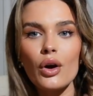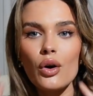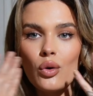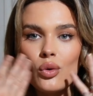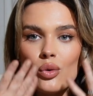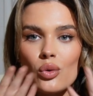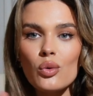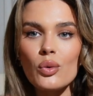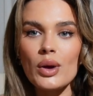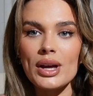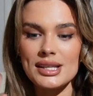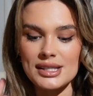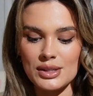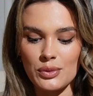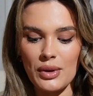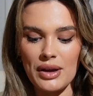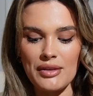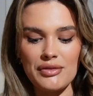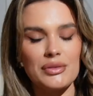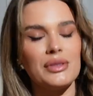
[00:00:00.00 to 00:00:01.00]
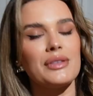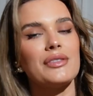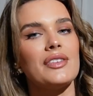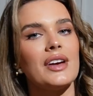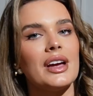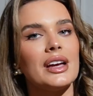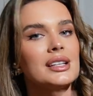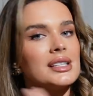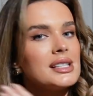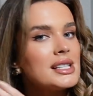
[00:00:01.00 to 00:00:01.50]
always away from the
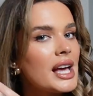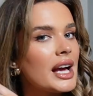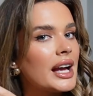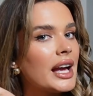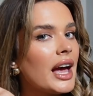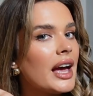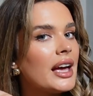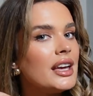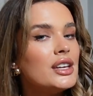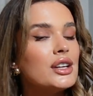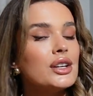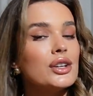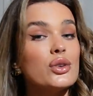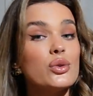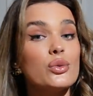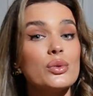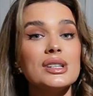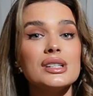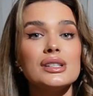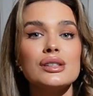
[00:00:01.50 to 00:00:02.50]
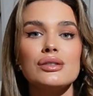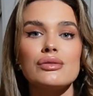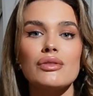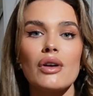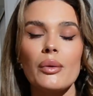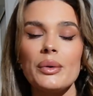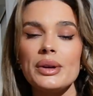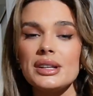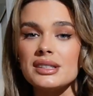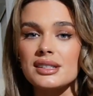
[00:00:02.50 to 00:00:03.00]
face, okay? You can always
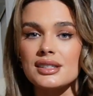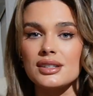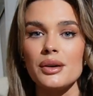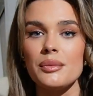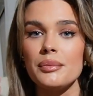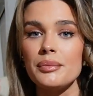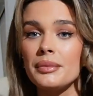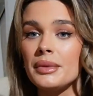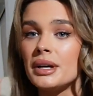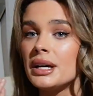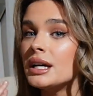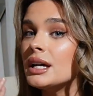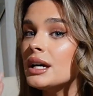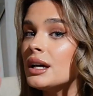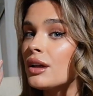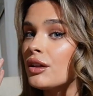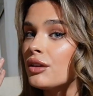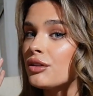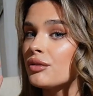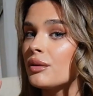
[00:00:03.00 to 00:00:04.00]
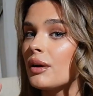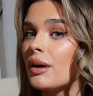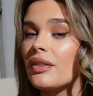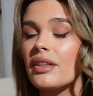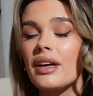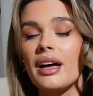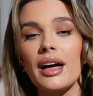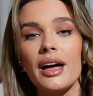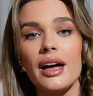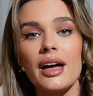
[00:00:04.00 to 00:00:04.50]
throw in some throughout
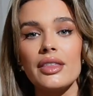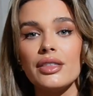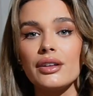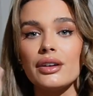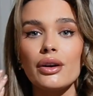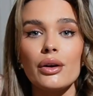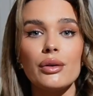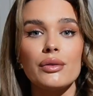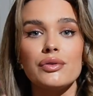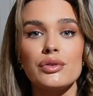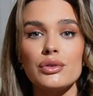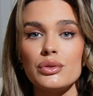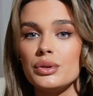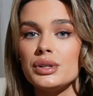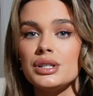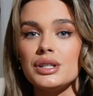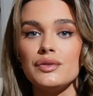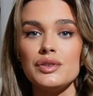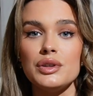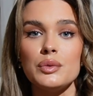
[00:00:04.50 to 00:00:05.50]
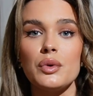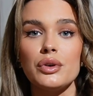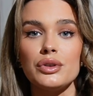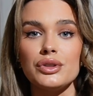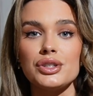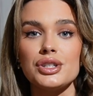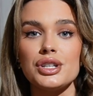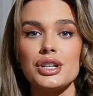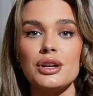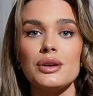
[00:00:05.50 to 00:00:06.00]
the hair that go forward if you
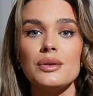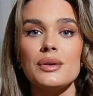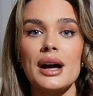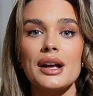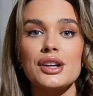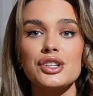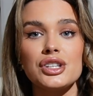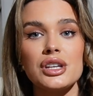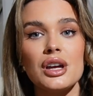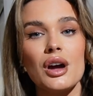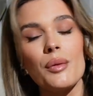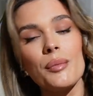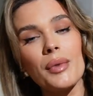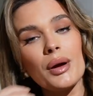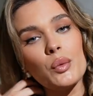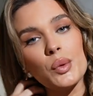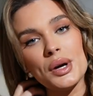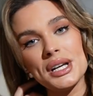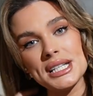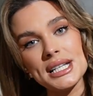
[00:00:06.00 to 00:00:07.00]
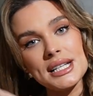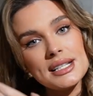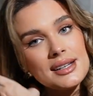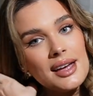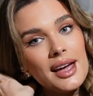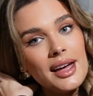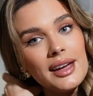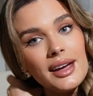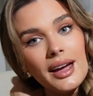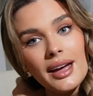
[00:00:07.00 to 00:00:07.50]
want to. Actually, on my wedding
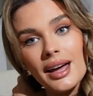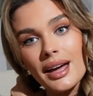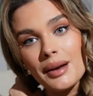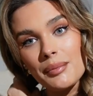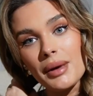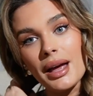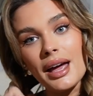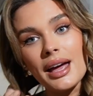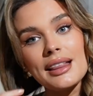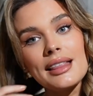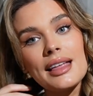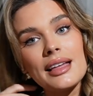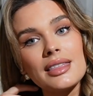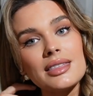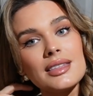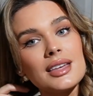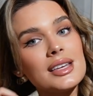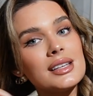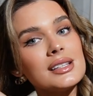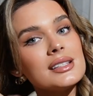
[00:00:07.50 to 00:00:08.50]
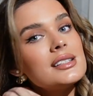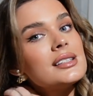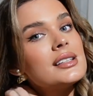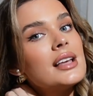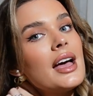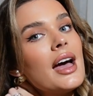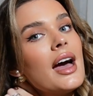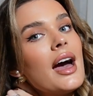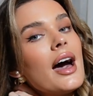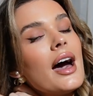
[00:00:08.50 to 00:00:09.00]
day, I had my hair like this,
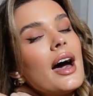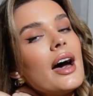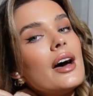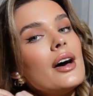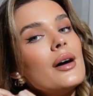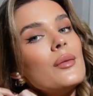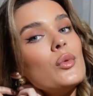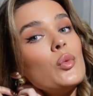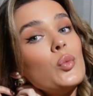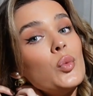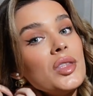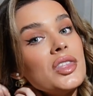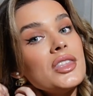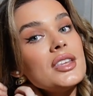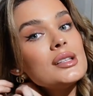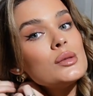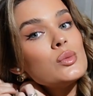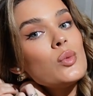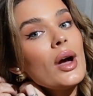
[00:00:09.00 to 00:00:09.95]
with this